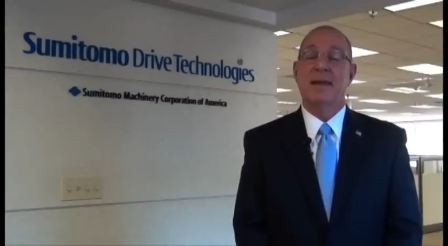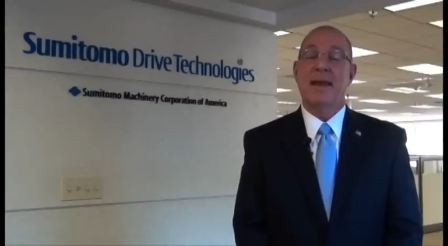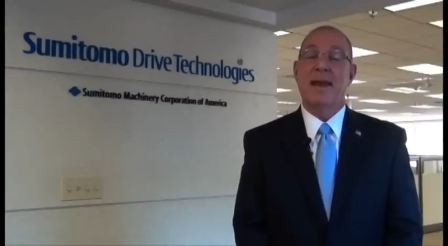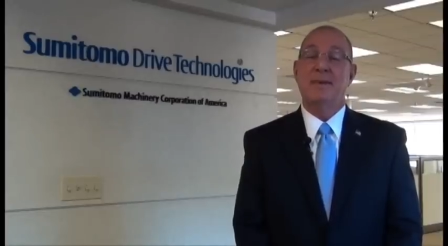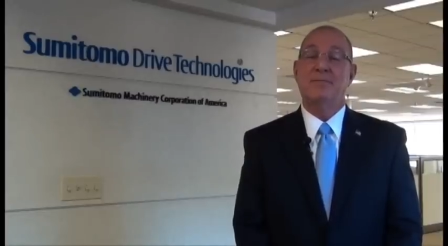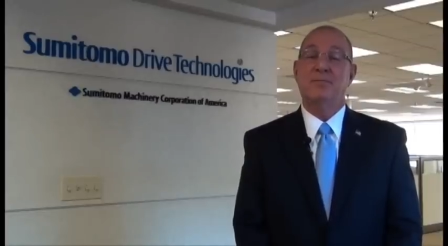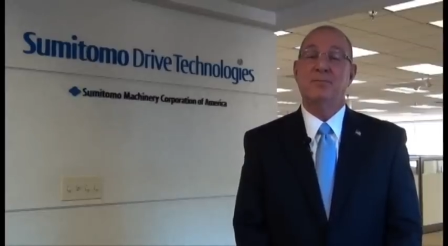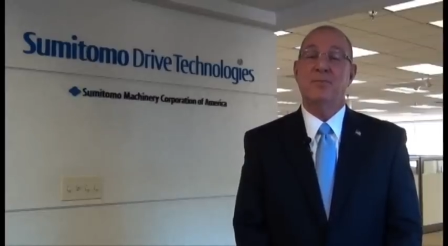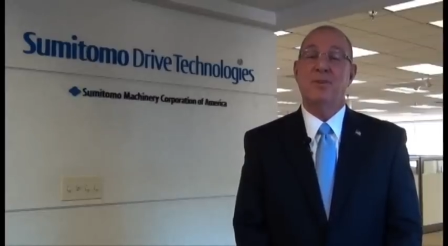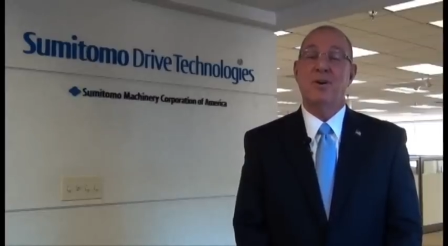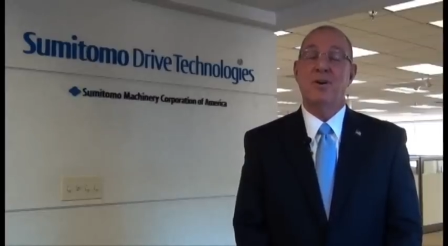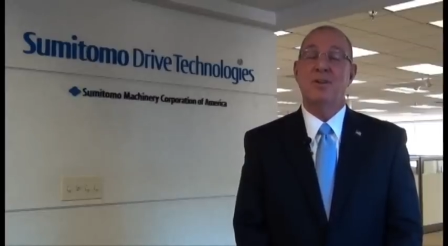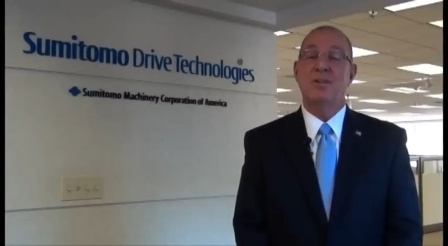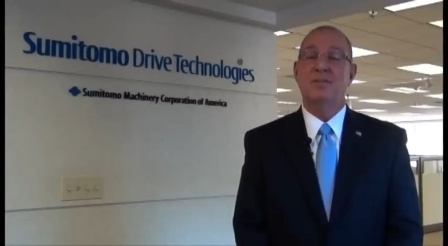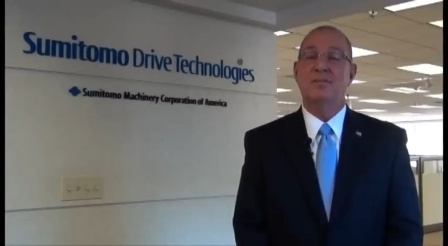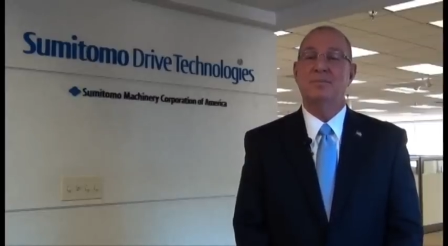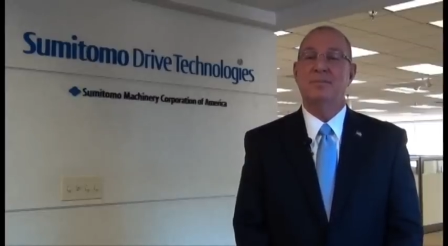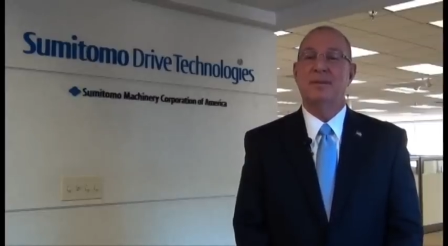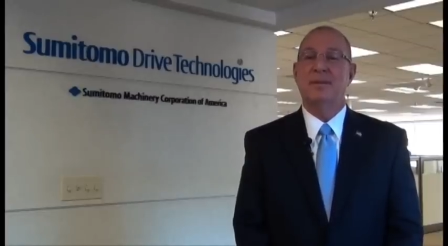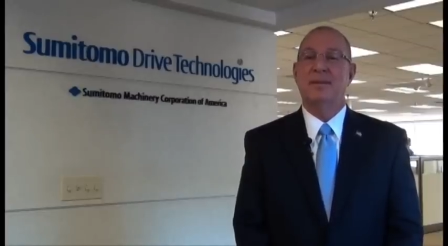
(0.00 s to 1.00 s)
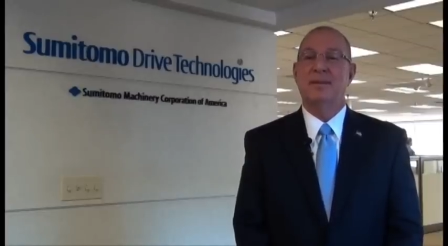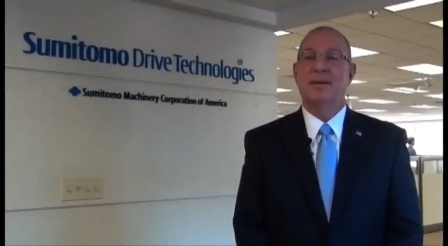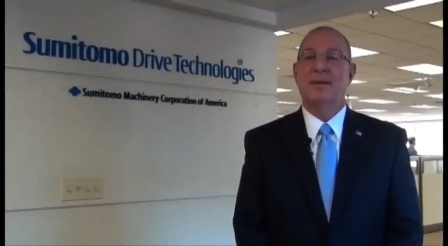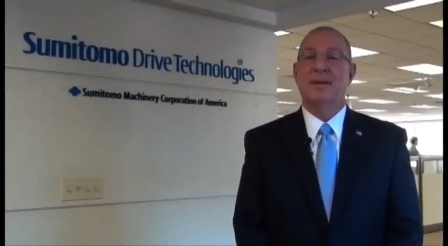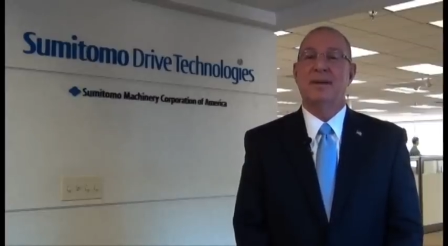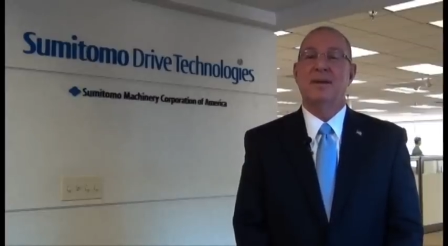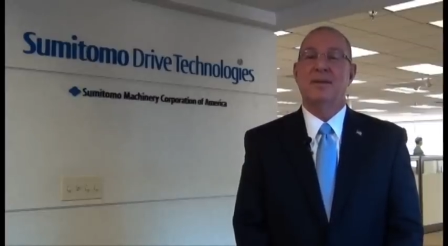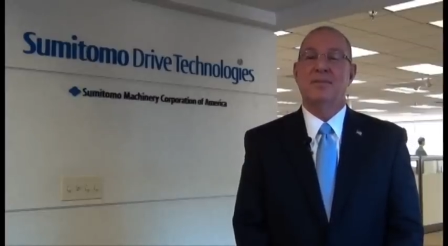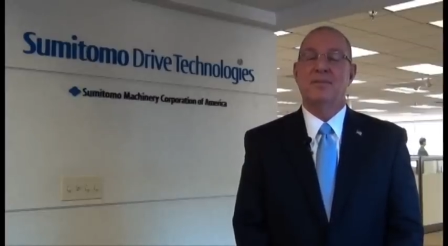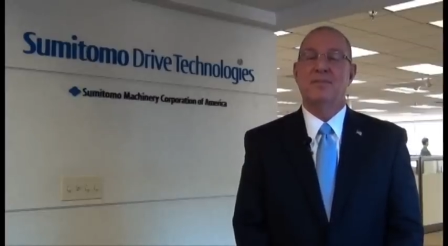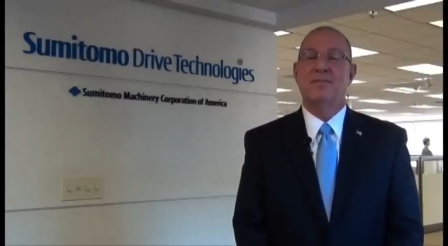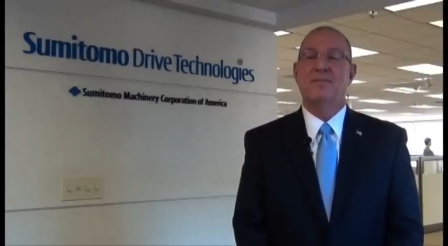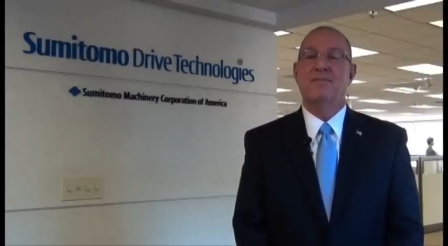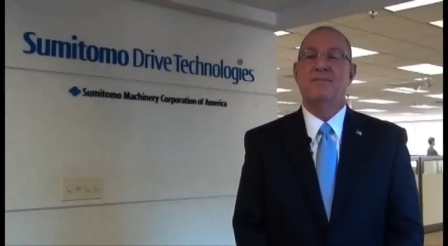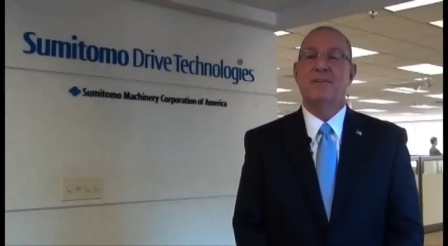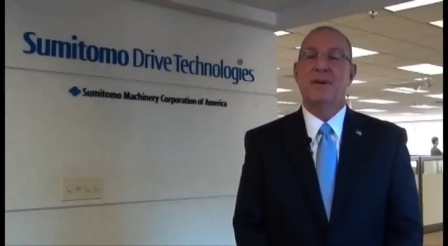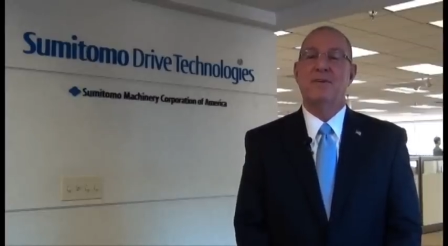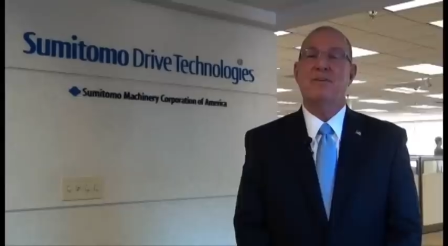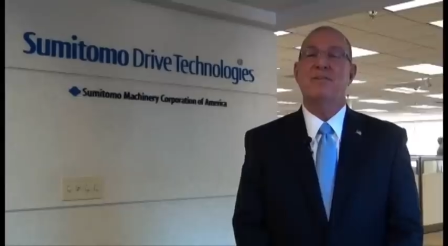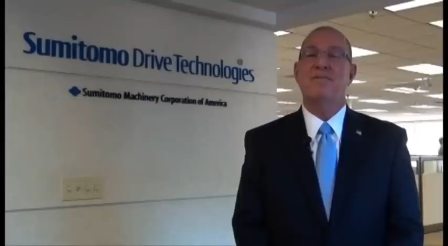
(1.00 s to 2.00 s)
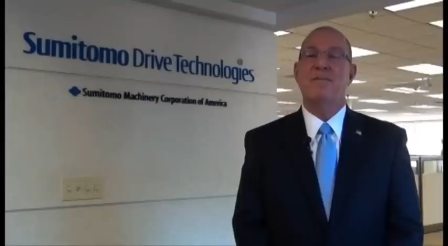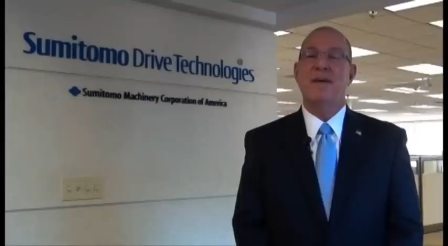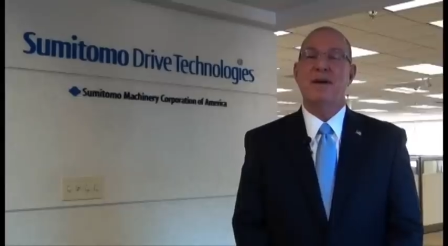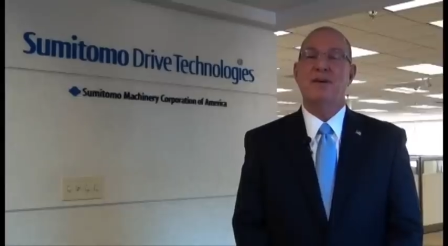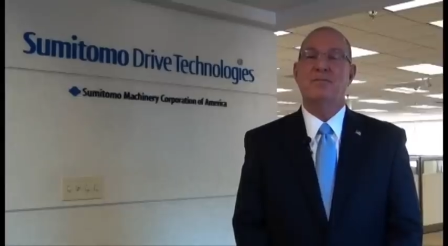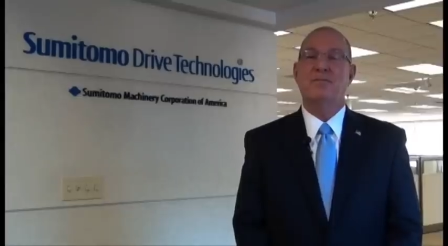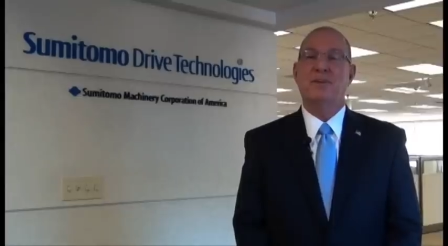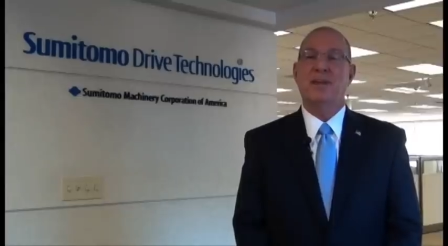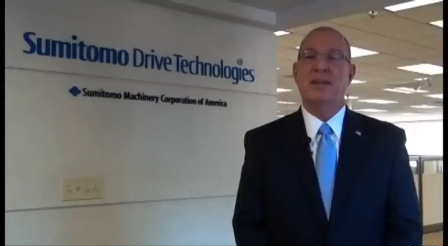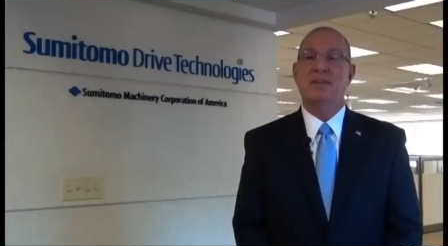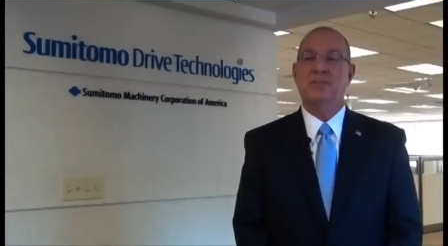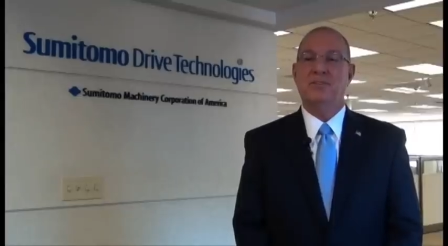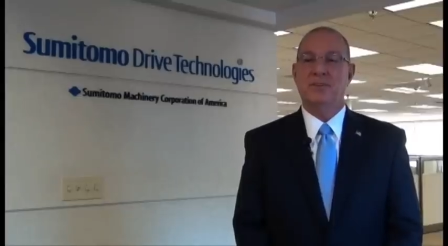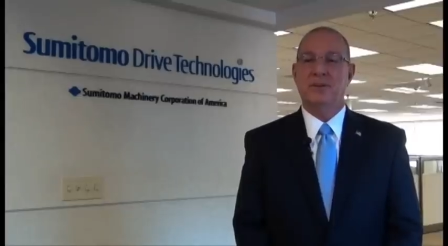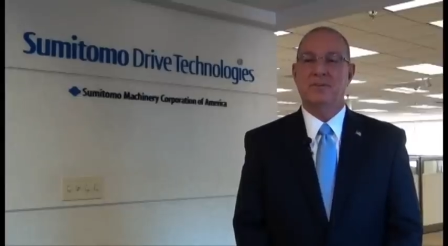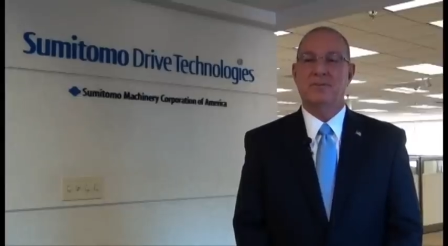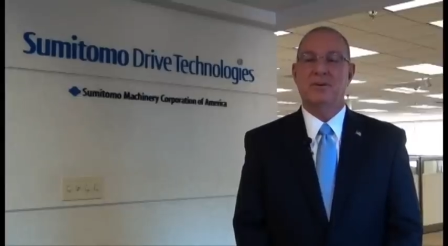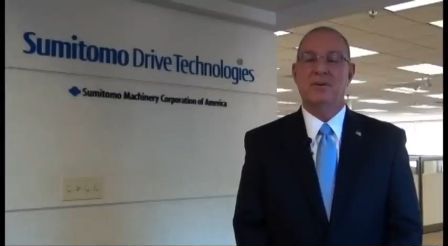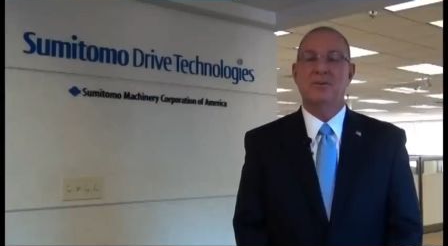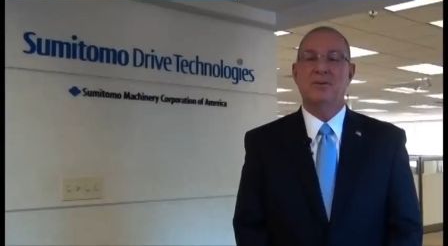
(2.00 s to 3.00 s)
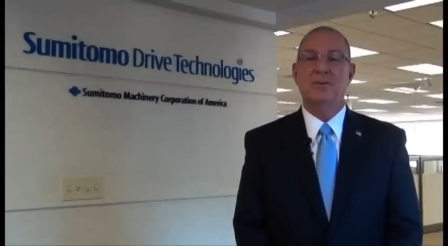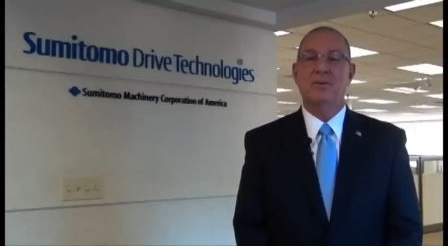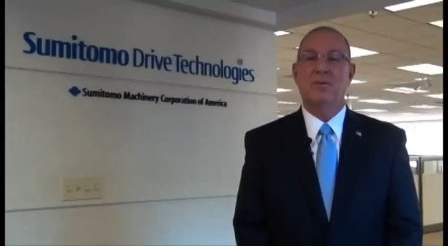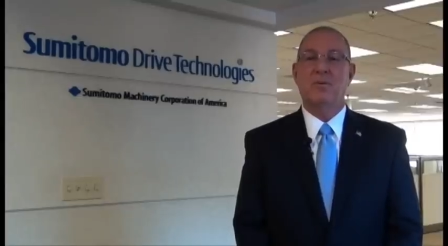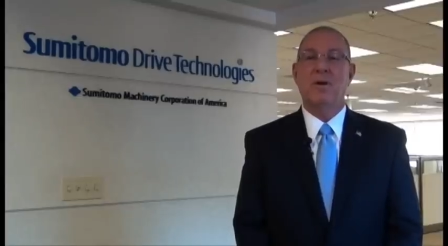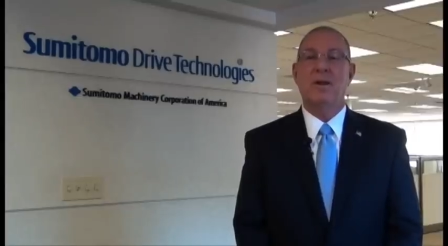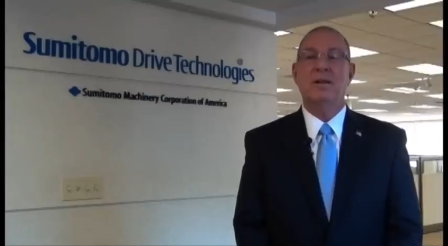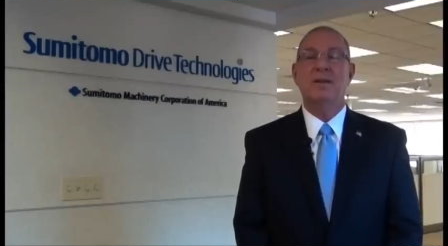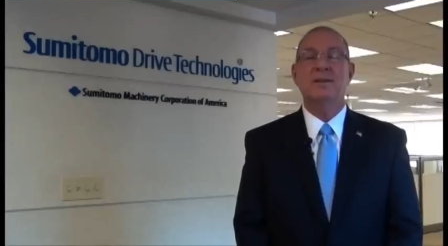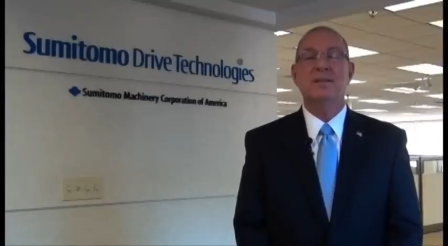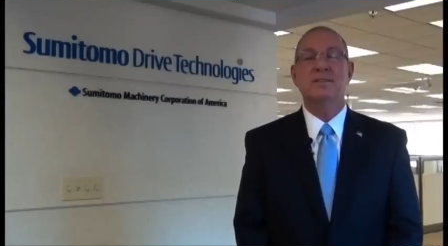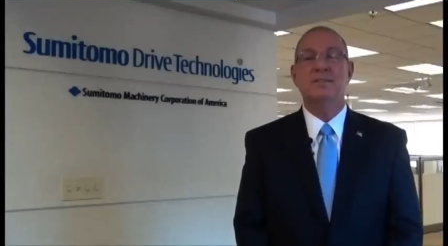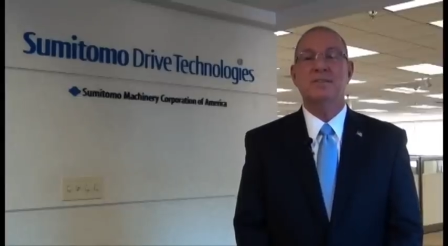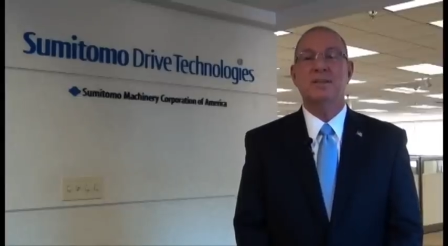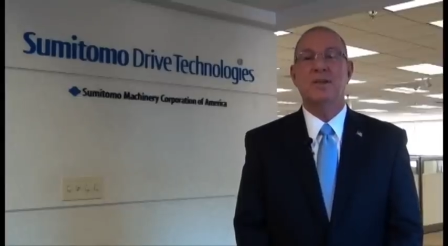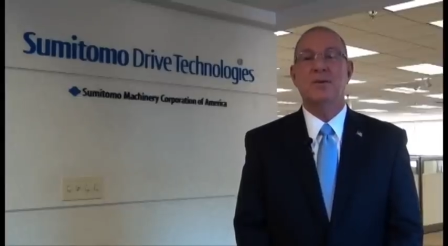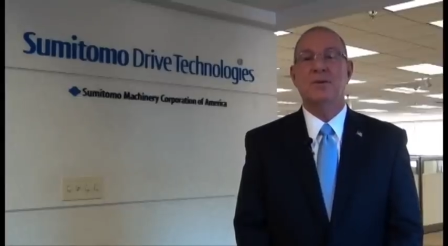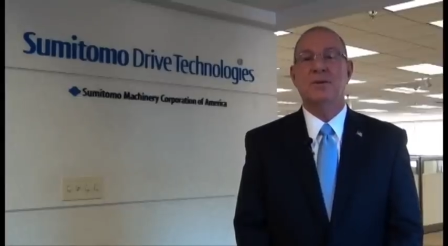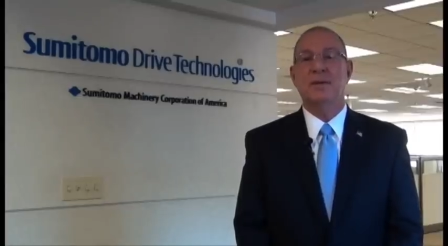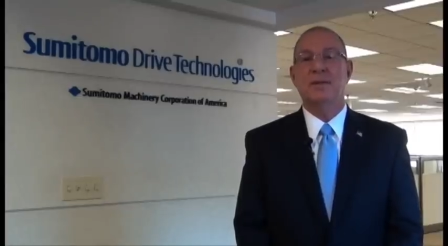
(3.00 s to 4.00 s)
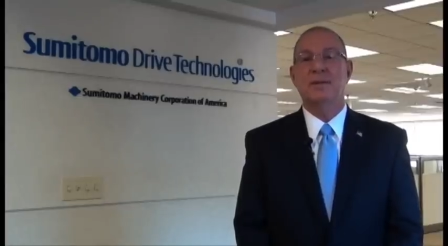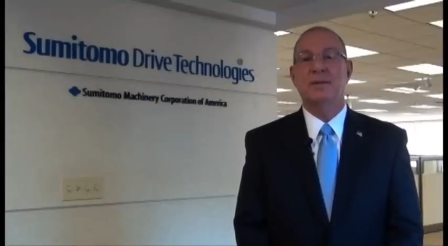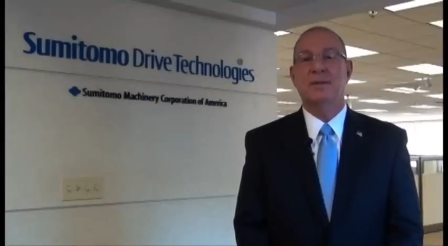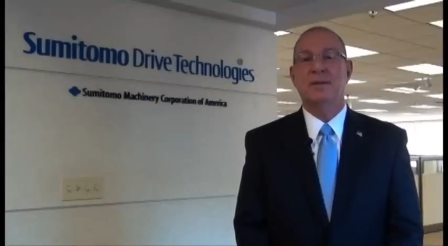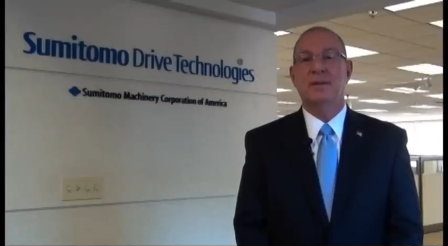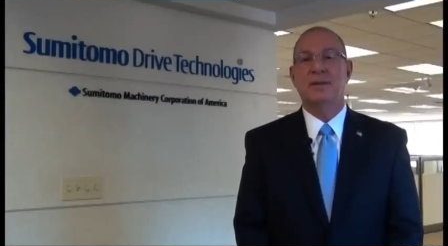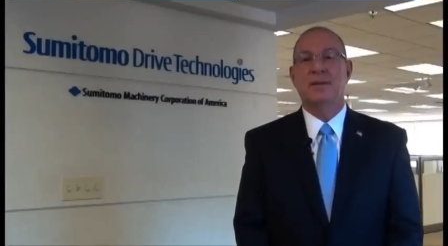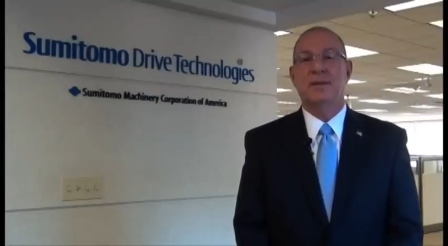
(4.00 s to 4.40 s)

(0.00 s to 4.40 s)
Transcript: After all, the very foundation of our new quality slogan